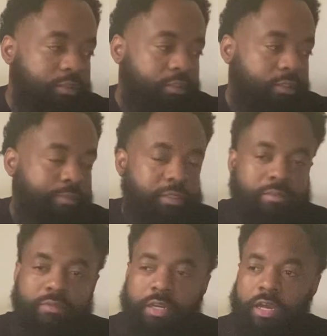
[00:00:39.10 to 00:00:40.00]
it'll be
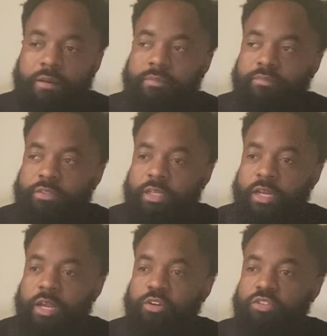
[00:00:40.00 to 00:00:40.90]
sometime
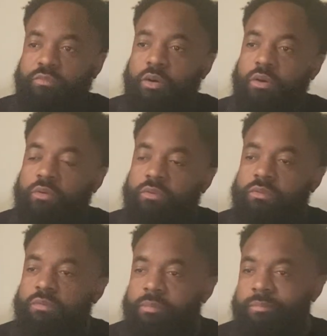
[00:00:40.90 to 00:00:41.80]
today or tomorrow.
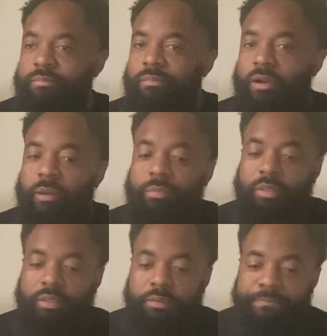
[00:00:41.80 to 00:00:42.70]

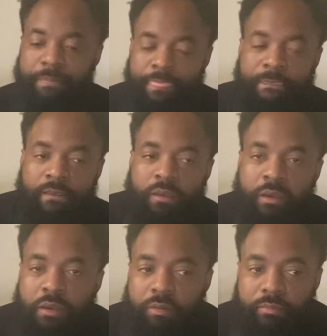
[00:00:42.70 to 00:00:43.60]
Probably.
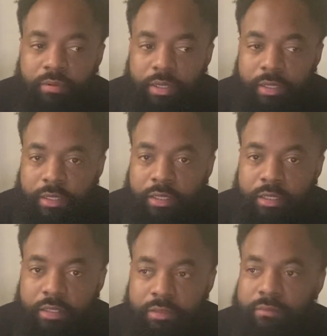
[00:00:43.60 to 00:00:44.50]
But
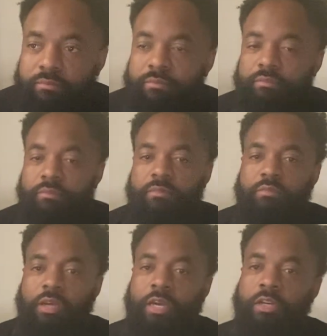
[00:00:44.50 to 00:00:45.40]

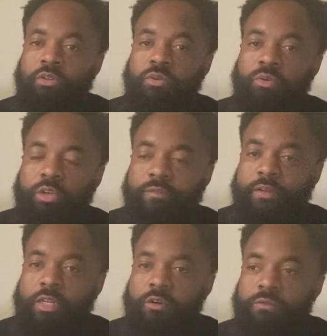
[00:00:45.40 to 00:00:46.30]
I got a little quick
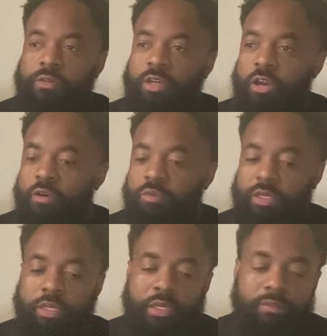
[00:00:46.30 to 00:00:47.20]
video for y'all and
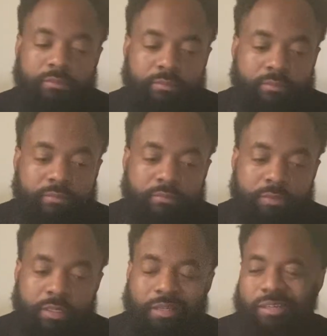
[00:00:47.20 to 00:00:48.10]
whatnot.
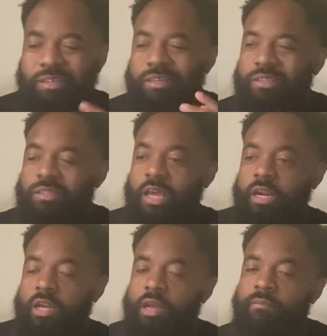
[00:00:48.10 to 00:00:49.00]
Not
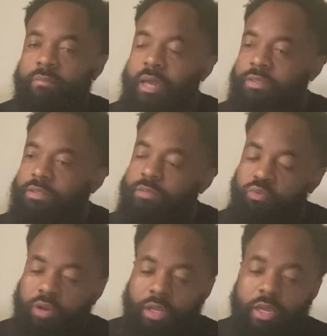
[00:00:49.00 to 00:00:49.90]
an unboxing,
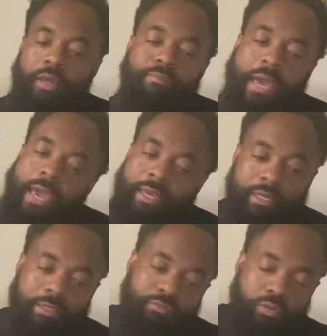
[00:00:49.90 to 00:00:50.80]
more like an
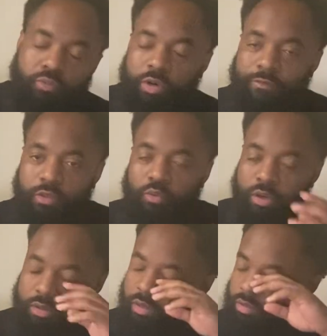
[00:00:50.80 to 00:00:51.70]
unpacking, or whatever you want to call